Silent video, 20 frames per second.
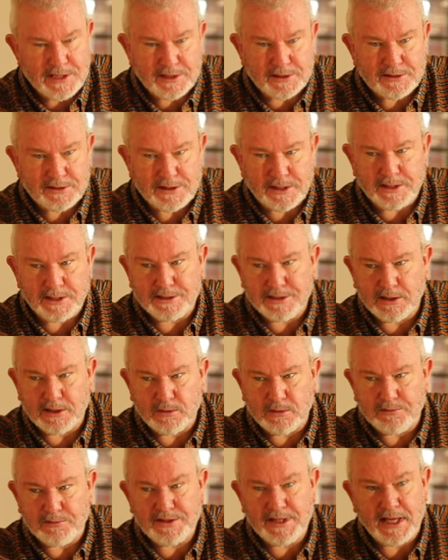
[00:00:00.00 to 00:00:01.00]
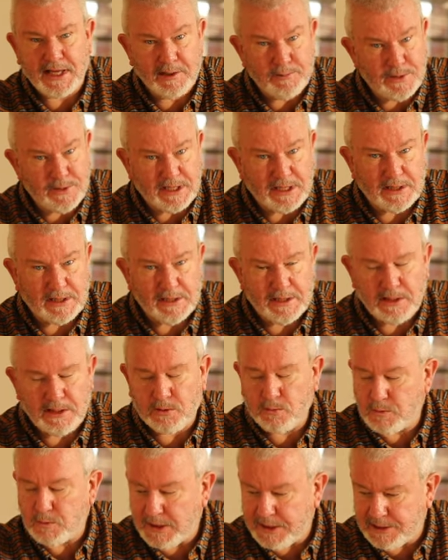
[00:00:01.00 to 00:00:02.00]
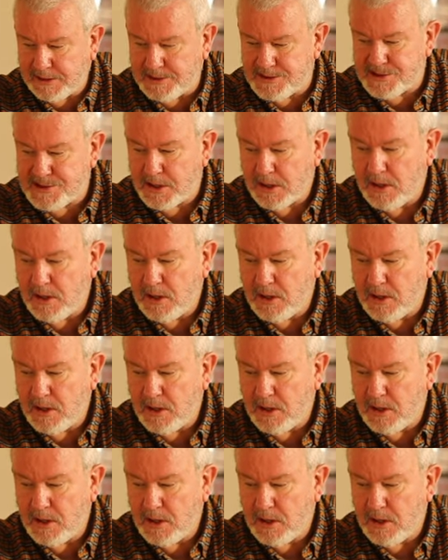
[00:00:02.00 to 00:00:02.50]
it to the town of Tenby in Wales,